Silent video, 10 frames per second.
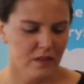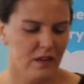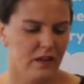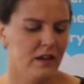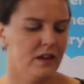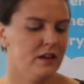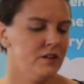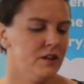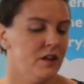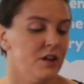
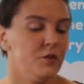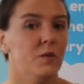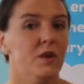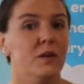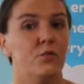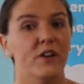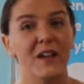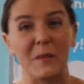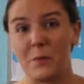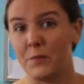And do we want to bring
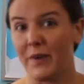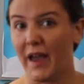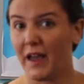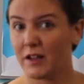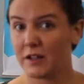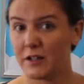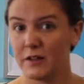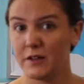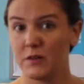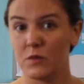it back
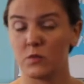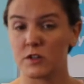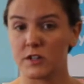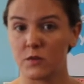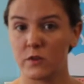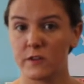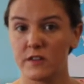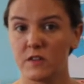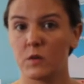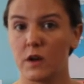when we're done with
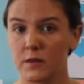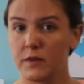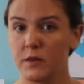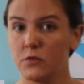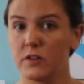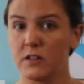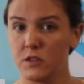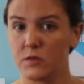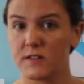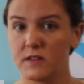it so other people can
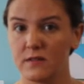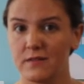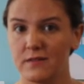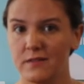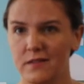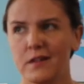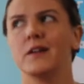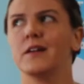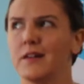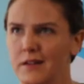use it?
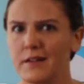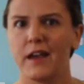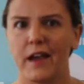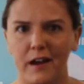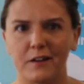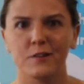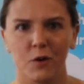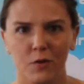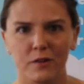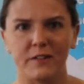Yeah,
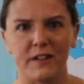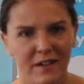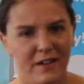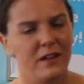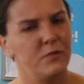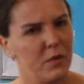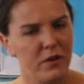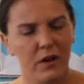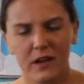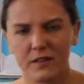totally. And
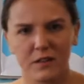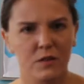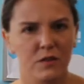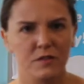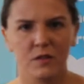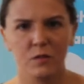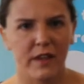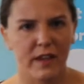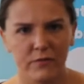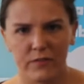remember, I said there's no
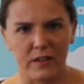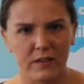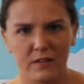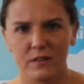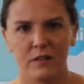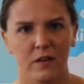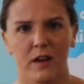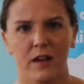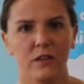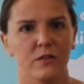late fees, all
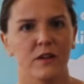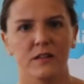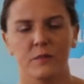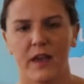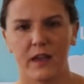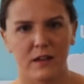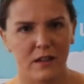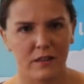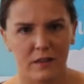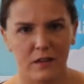right? You don't have to pay
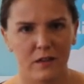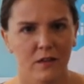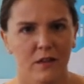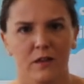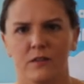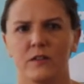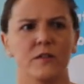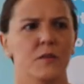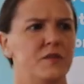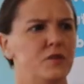anything.
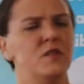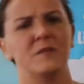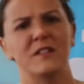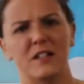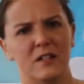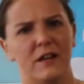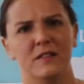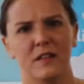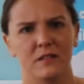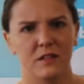It used to be like 10
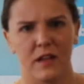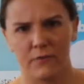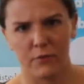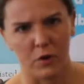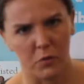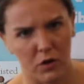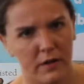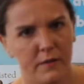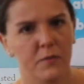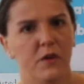cents a day for a
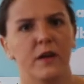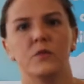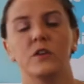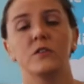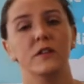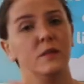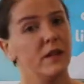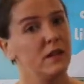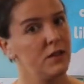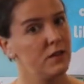book, all right? But you don't have to pay
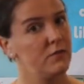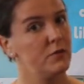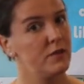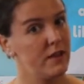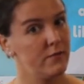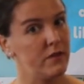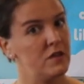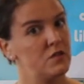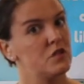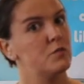anything for late
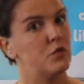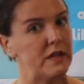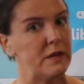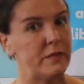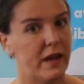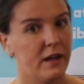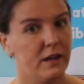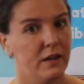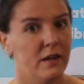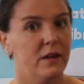fees. Just bring it back
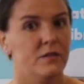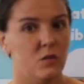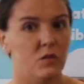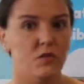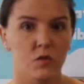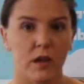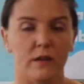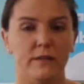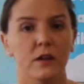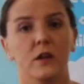as soon as you
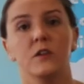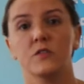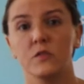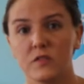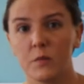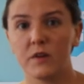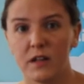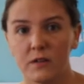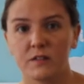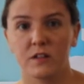can so somebody
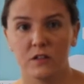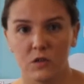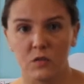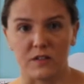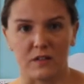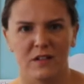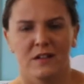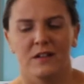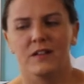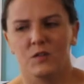else can use it.
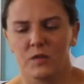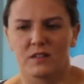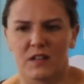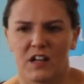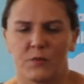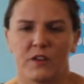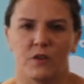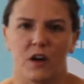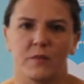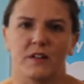It's always sad when you
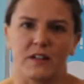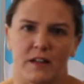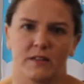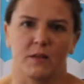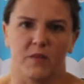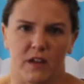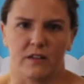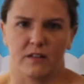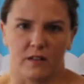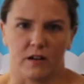come in to get something and
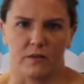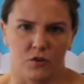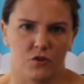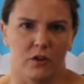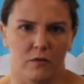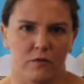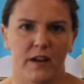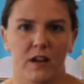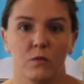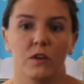it's not on the shelf,
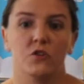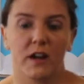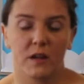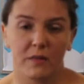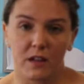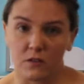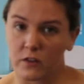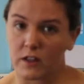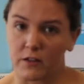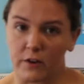right? And we try to make it so
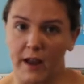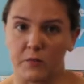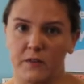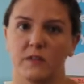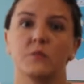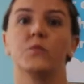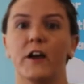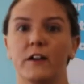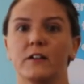that never happens. But